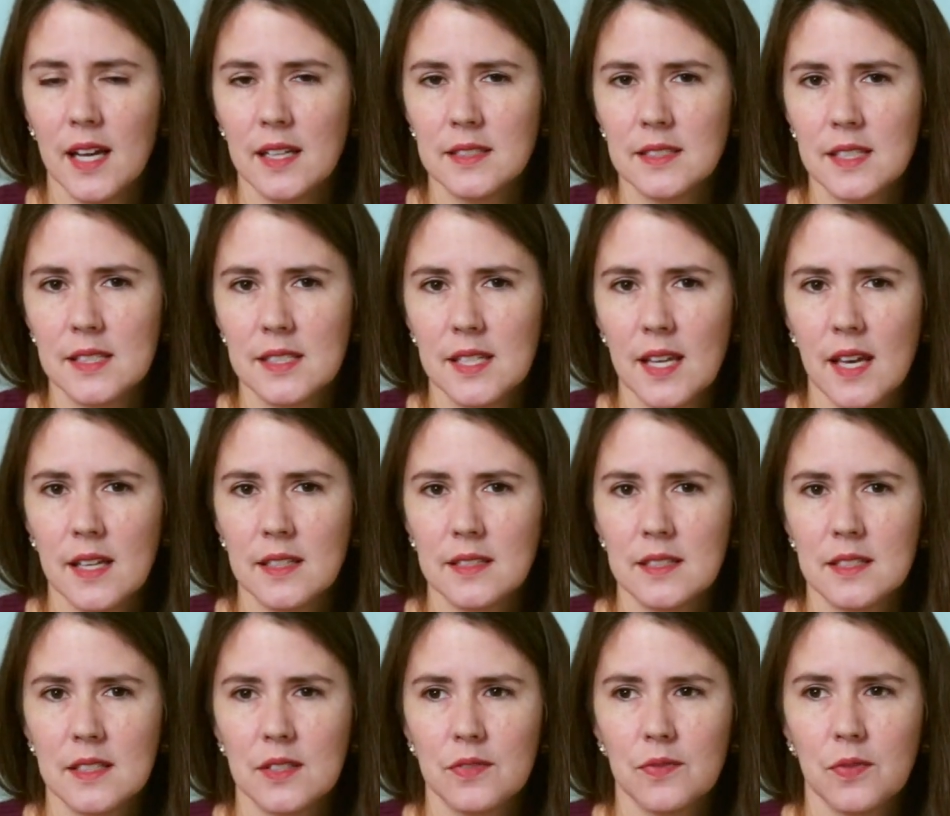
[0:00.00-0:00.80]

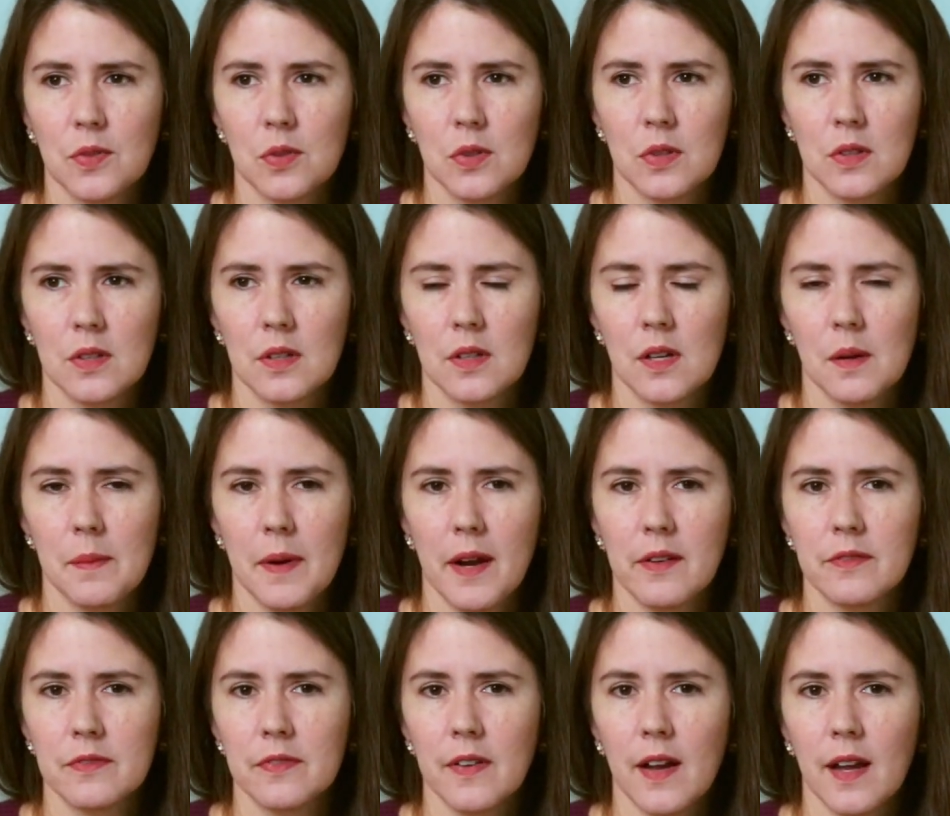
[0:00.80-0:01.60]
NSAIDs for
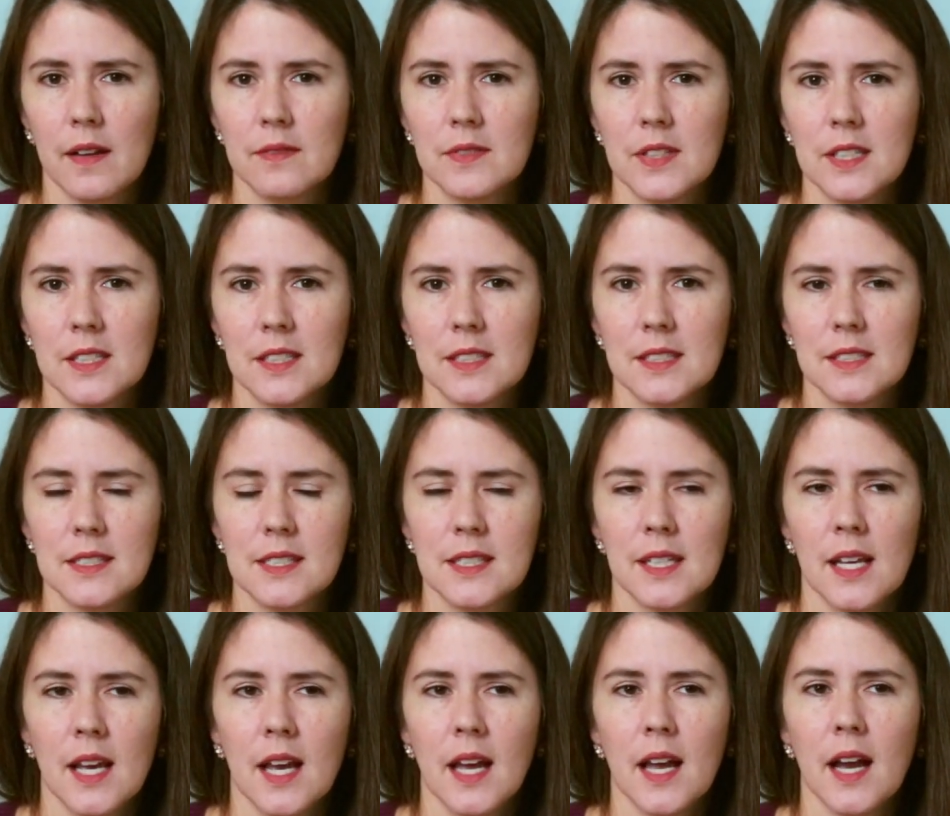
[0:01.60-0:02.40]
about 5
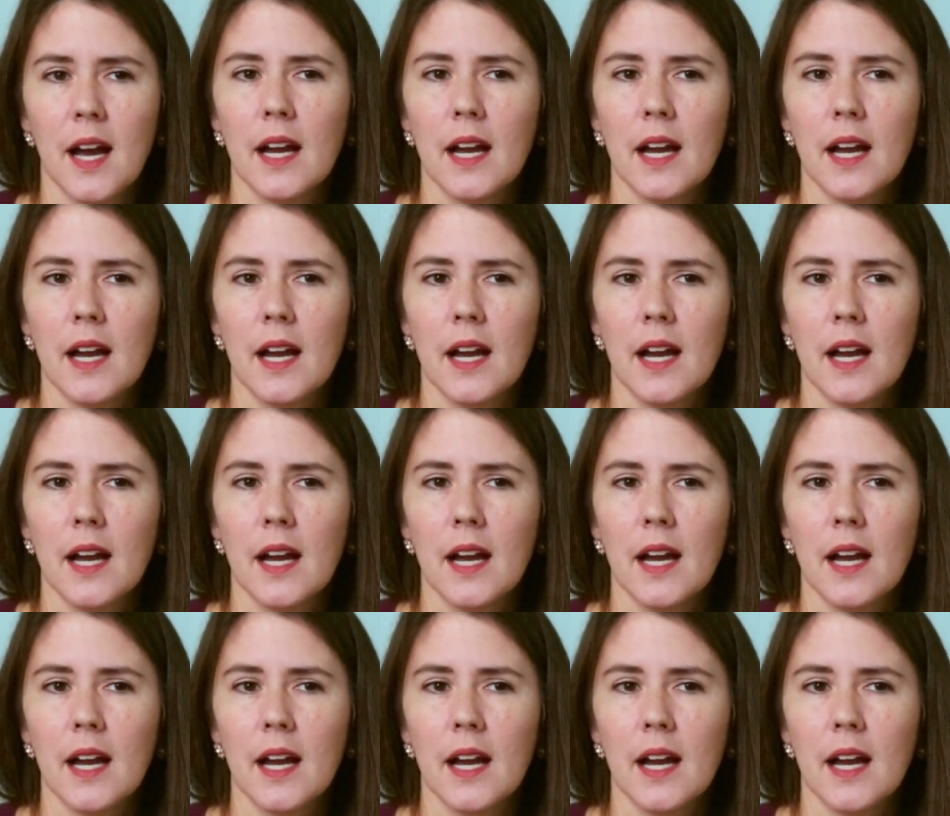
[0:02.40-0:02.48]
years.